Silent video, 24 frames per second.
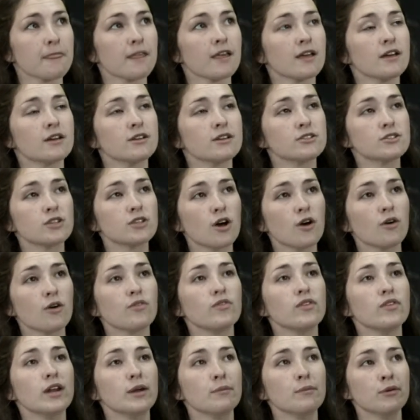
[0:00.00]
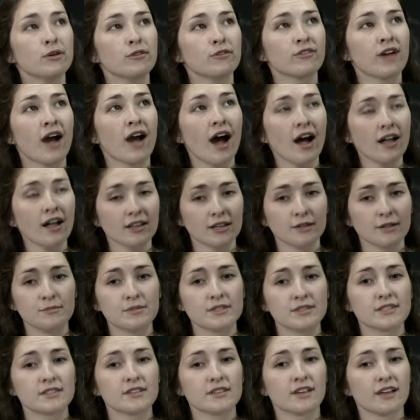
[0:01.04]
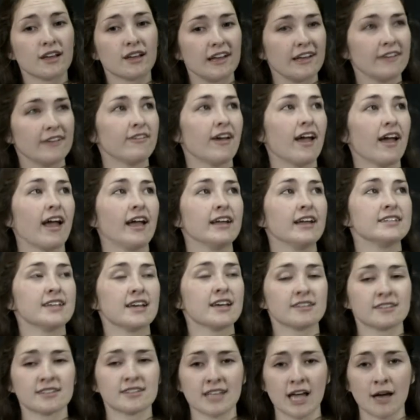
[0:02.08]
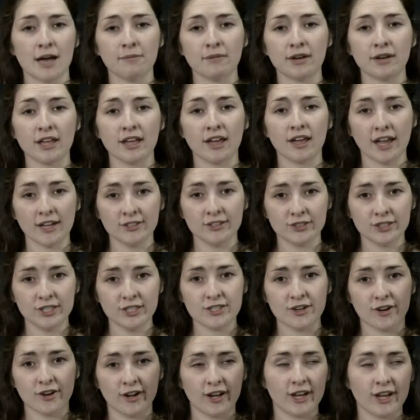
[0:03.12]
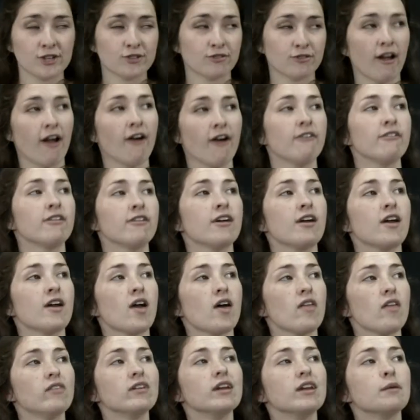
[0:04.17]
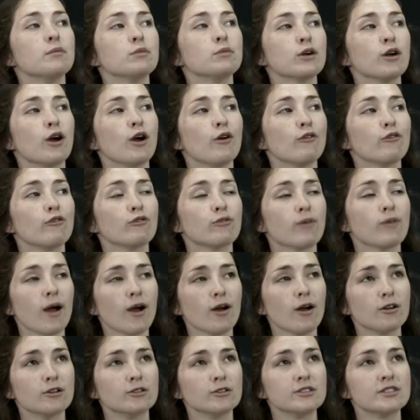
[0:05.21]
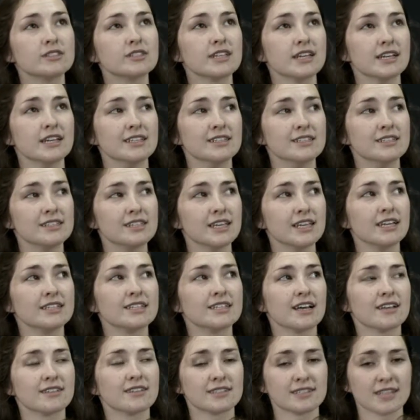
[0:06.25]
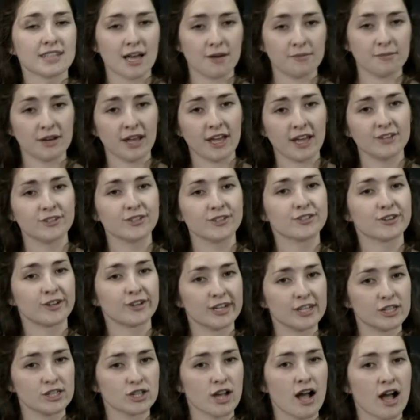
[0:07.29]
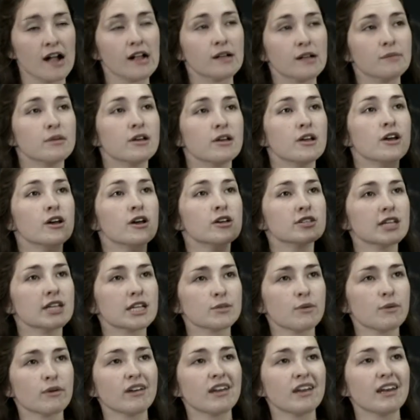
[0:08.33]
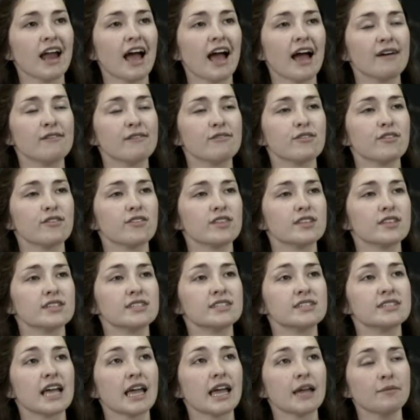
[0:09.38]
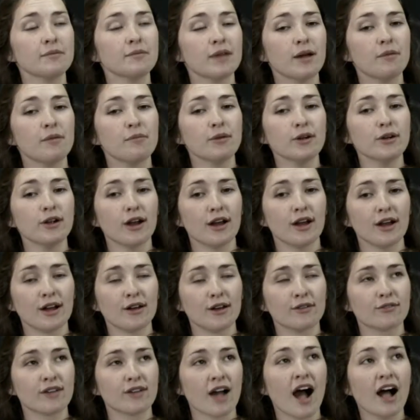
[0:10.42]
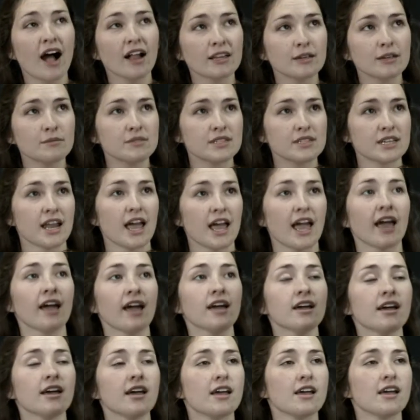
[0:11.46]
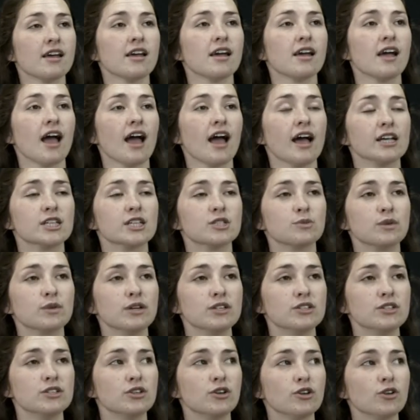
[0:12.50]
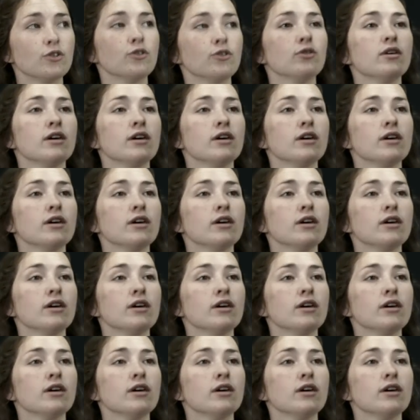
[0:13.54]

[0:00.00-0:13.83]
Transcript: So the number of columns of A tells us how many entries are in each row, and the number of rows in C tells us how many entries are in each column. So that's why we need to have the same number of columns in A as we do